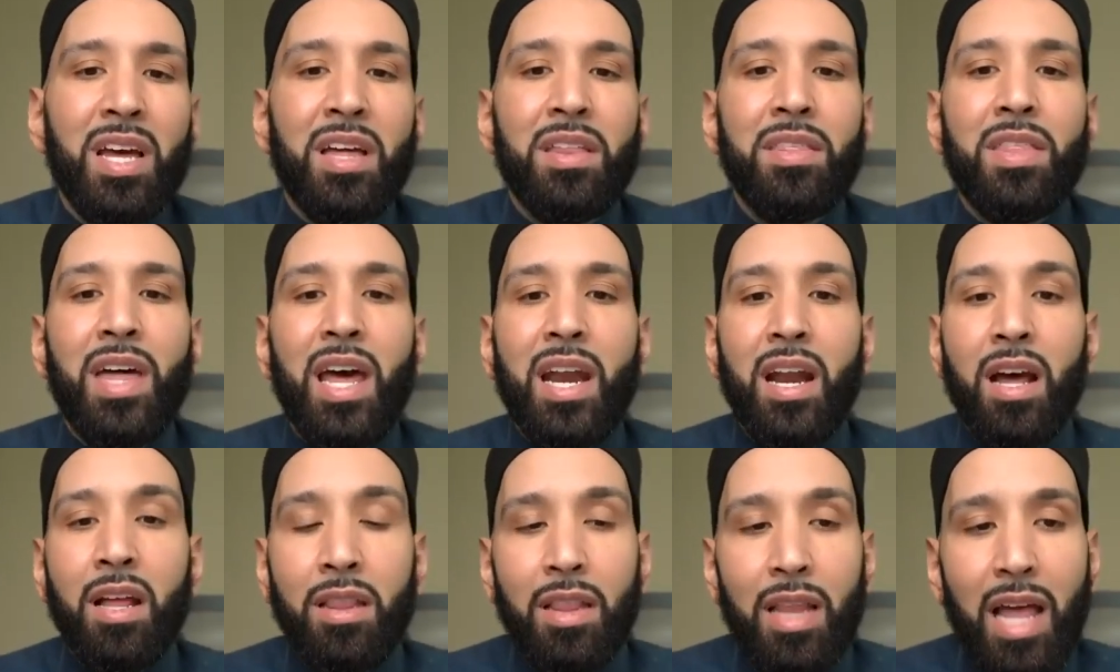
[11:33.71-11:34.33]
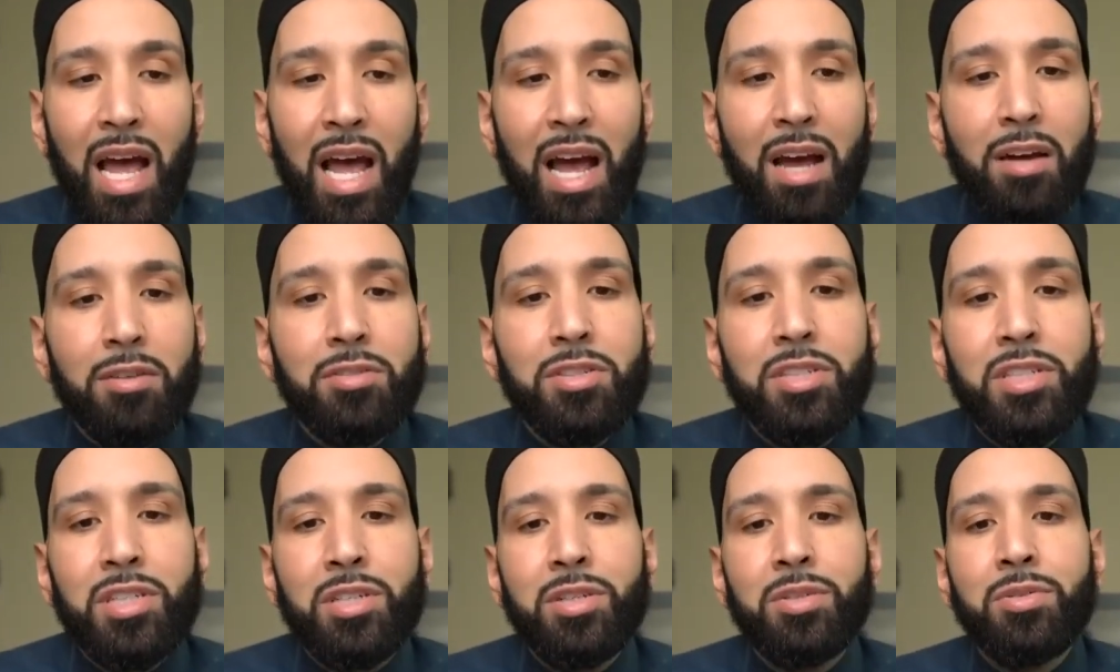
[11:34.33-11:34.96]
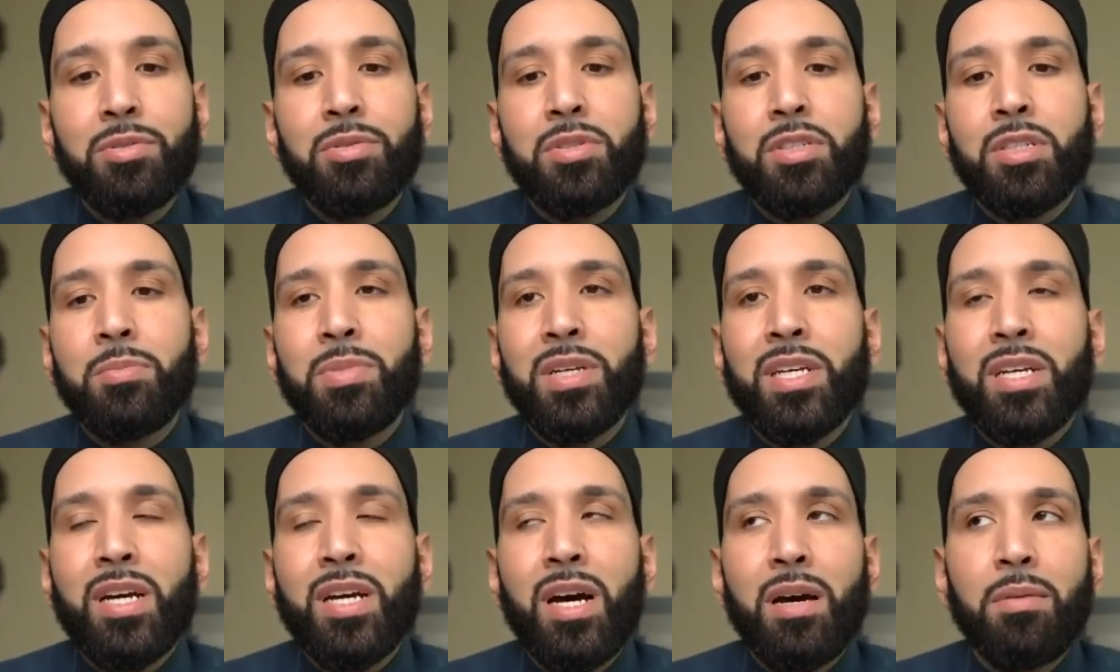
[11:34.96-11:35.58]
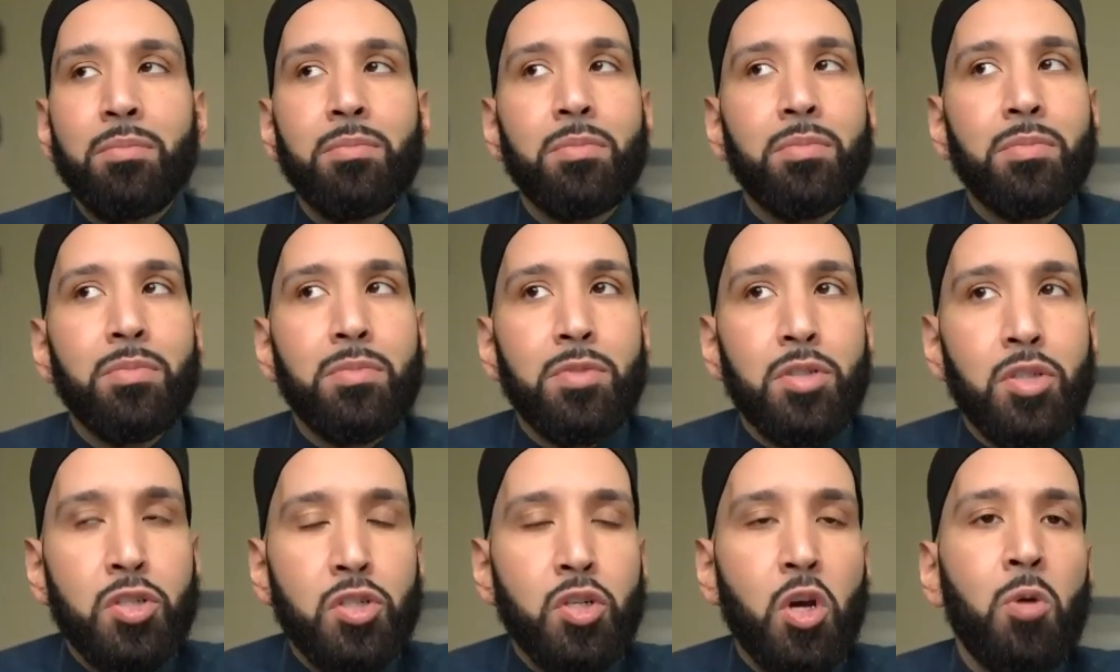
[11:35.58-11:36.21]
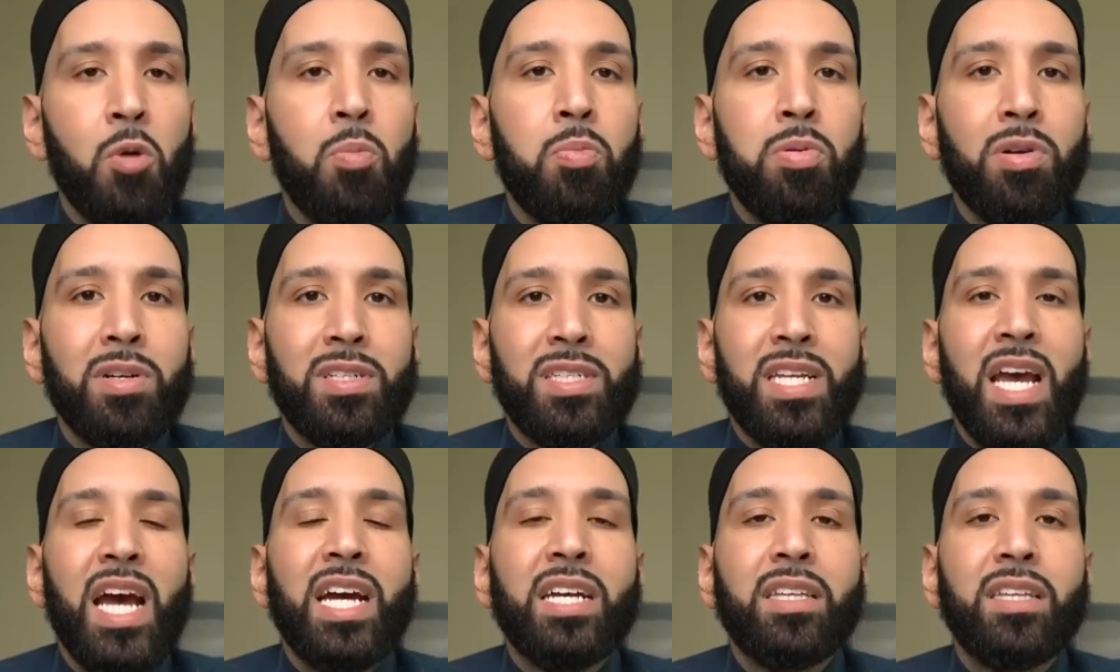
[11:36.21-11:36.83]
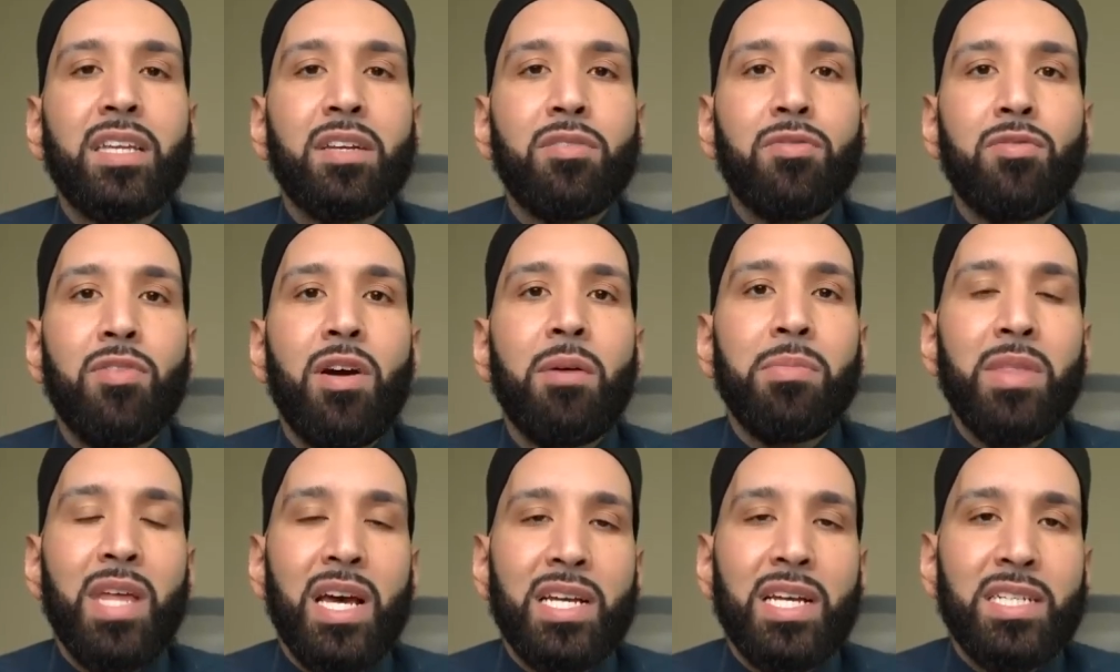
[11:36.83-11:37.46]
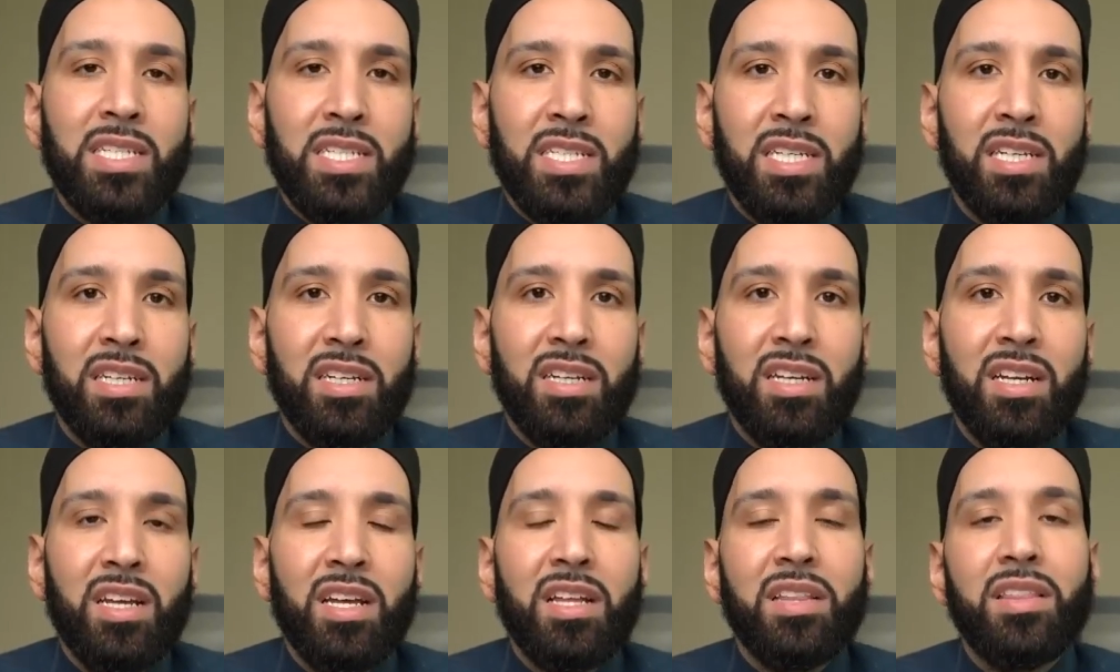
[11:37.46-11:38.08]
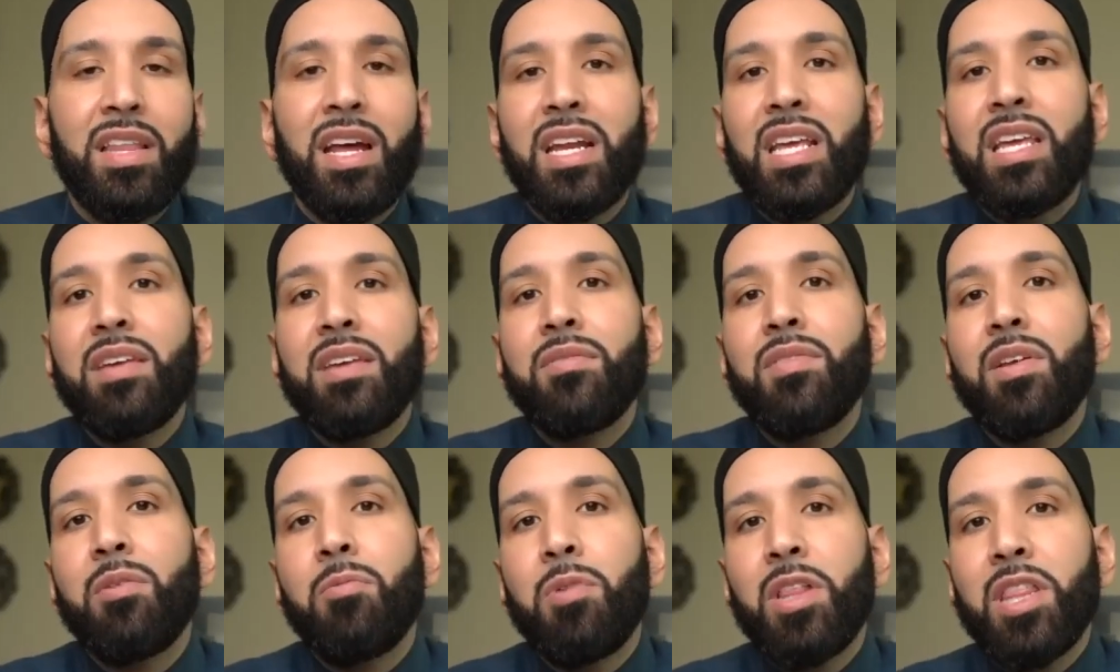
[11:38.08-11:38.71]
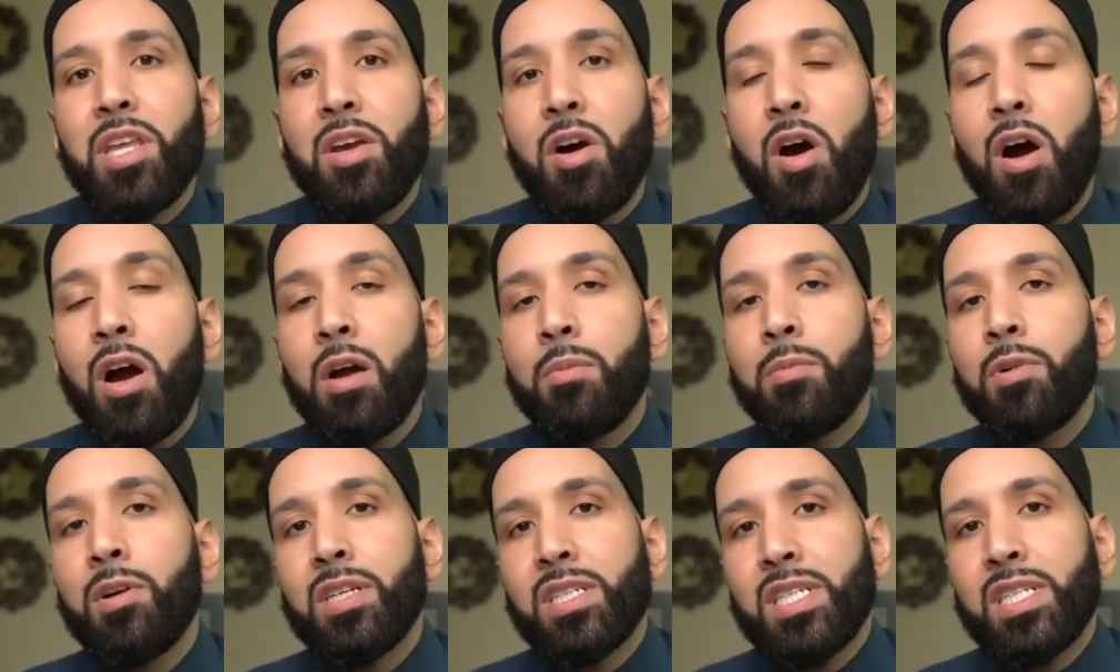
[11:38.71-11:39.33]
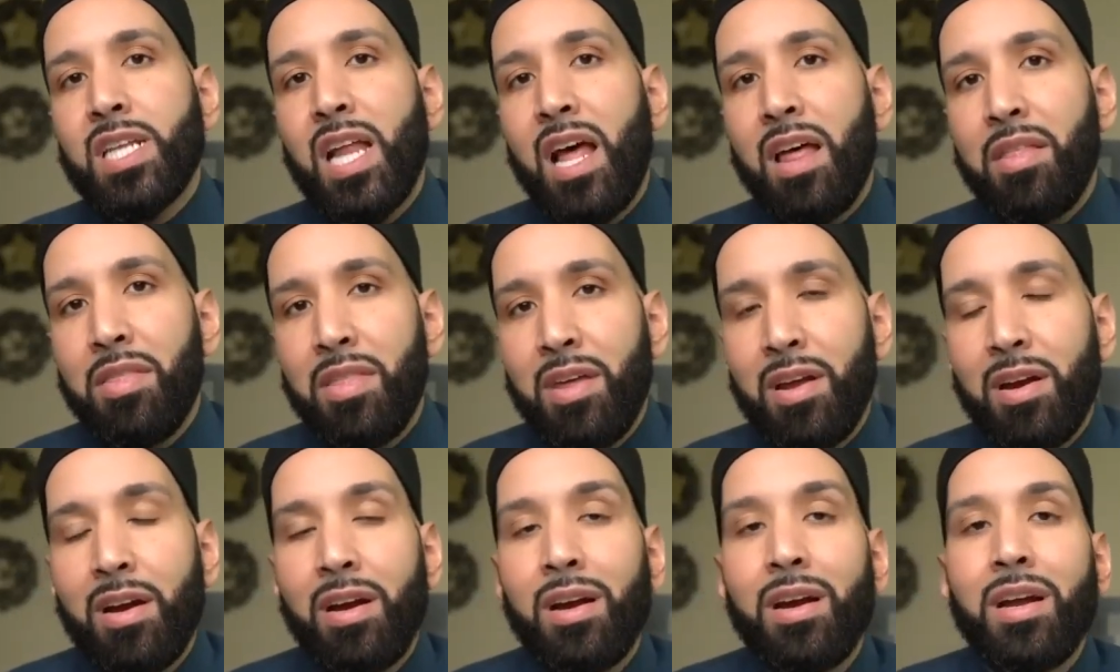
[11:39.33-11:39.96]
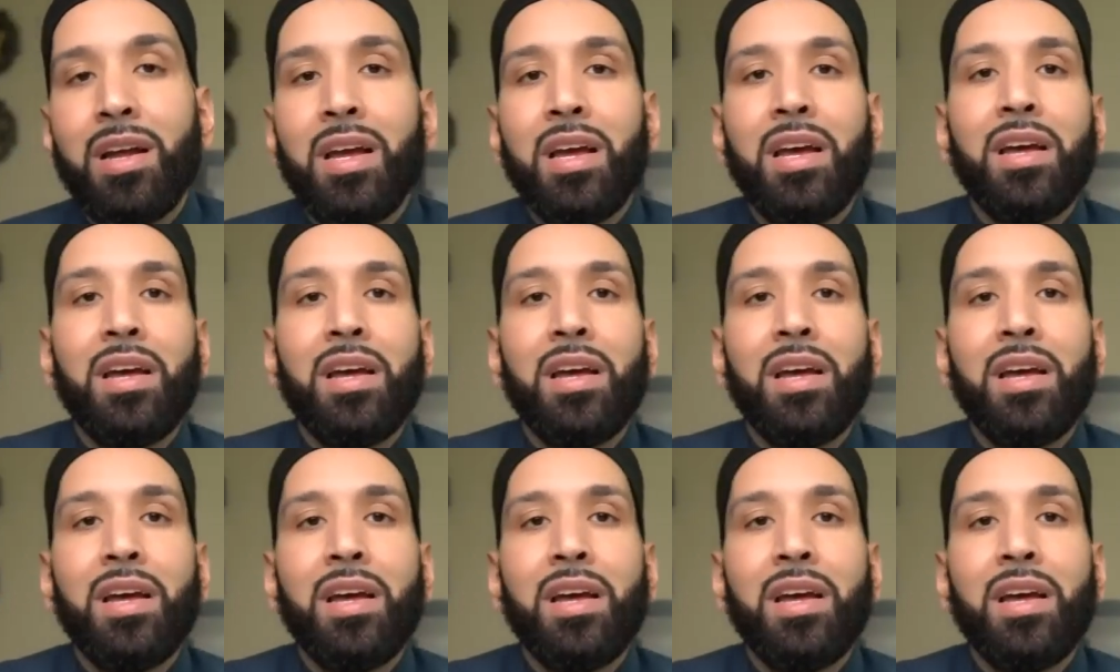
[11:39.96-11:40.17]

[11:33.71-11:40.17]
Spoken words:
that allows you to become so protected from that sin that even when the armor is not there,